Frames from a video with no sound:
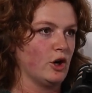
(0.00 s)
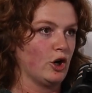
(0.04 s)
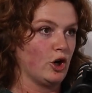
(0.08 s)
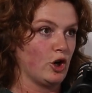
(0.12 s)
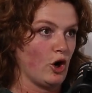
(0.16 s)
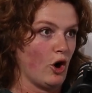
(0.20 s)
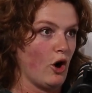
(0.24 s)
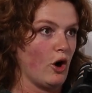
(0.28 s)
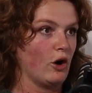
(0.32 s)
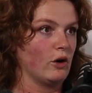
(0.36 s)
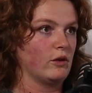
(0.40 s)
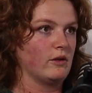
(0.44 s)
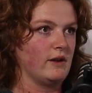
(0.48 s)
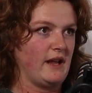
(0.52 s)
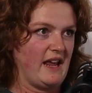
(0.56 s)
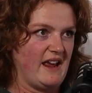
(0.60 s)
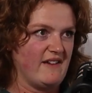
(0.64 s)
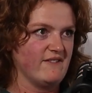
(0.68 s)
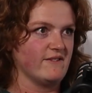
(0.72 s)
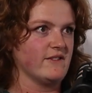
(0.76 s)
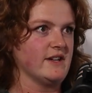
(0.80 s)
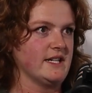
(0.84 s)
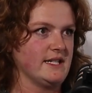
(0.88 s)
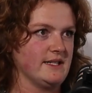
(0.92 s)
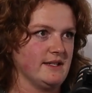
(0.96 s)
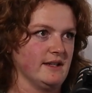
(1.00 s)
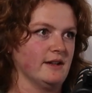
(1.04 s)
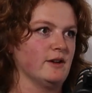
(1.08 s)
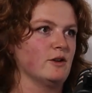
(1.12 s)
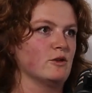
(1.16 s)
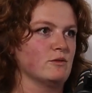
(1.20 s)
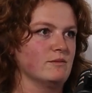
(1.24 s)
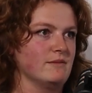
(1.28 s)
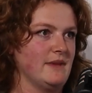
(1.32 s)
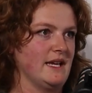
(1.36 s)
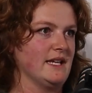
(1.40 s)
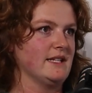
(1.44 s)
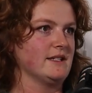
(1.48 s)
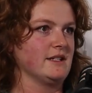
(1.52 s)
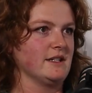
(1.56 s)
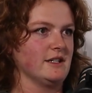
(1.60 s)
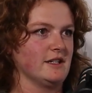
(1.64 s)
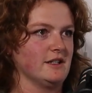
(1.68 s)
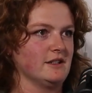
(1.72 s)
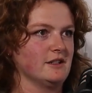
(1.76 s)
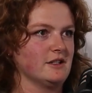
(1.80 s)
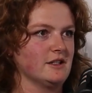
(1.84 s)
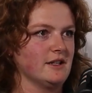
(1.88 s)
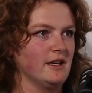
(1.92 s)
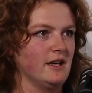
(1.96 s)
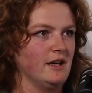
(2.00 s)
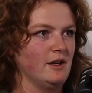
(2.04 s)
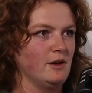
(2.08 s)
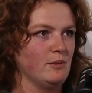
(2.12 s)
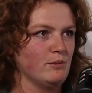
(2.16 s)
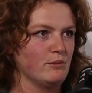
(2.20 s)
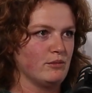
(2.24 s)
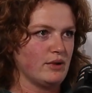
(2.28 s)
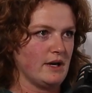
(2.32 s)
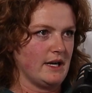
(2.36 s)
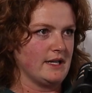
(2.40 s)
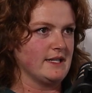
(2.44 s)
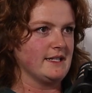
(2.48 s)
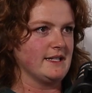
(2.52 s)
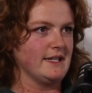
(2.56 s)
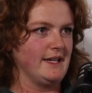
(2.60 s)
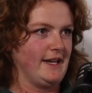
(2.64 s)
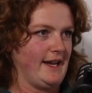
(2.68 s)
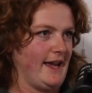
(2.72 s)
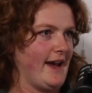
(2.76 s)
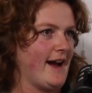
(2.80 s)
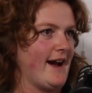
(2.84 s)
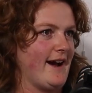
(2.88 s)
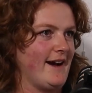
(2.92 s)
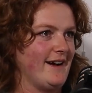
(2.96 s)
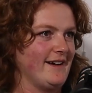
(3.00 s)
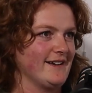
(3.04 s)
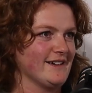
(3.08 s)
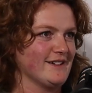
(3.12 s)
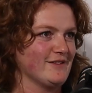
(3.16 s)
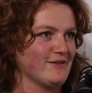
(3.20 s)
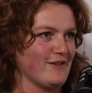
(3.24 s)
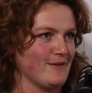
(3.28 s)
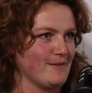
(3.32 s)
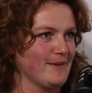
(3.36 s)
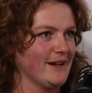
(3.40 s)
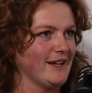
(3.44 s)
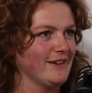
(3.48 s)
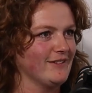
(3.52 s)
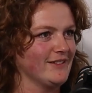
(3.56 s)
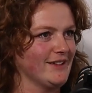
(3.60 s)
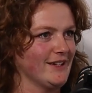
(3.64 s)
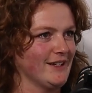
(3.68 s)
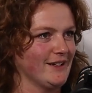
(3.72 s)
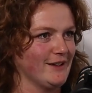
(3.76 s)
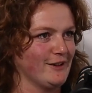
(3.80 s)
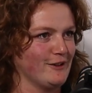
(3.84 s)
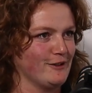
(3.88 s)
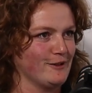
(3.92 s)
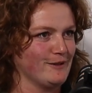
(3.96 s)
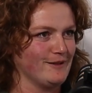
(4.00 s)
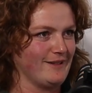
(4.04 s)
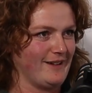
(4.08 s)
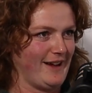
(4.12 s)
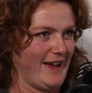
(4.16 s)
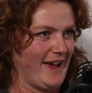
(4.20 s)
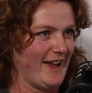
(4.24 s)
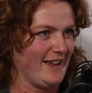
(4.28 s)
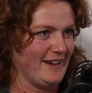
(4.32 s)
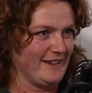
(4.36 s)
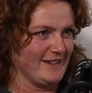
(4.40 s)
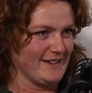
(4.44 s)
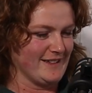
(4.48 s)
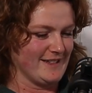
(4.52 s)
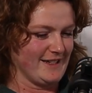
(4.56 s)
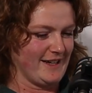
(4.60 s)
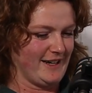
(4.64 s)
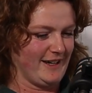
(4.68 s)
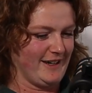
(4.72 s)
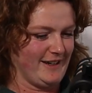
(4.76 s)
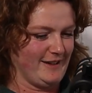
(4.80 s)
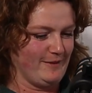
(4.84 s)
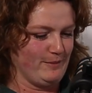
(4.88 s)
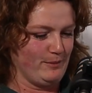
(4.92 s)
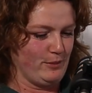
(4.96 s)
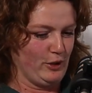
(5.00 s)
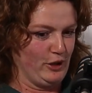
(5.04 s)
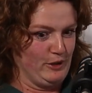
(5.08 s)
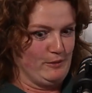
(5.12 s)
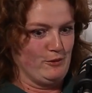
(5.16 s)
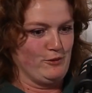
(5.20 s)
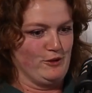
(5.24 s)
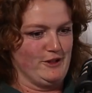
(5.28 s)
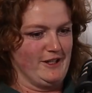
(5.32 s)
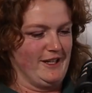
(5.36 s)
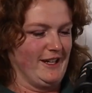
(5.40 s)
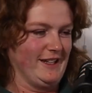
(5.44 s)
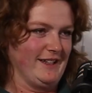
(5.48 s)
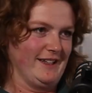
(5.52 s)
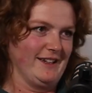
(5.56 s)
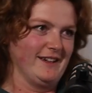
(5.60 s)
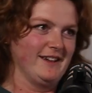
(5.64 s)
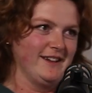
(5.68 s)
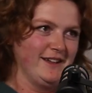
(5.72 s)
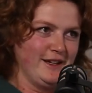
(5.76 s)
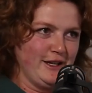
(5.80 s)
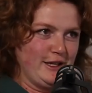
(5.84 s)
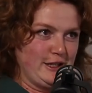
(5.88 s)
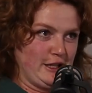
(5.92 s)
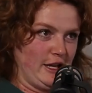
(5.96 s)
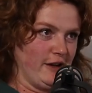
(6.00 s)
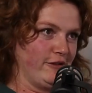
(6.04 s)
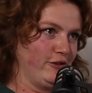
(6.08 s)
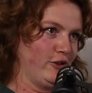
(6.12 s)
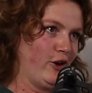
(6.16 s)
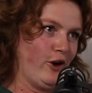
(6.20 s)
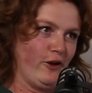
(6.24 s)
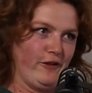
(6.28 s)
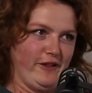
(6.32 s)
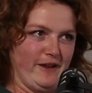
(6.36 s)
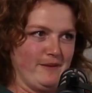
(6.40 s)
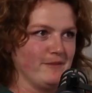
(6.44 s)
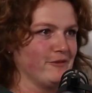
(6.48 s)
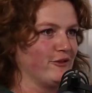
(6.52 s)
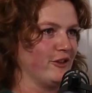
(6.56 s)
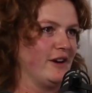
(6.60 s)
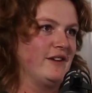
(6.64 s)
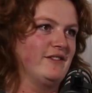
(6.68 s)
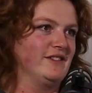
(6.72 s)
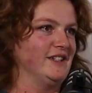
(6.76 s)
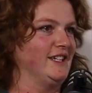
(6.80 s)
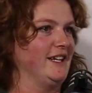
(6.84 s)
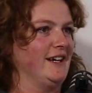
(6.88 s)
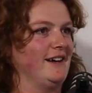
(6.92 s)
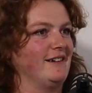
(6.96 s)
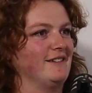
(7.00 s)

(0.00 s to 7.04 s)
got every single message printed out from Give a Little and is put them all together. So I've got them forever now.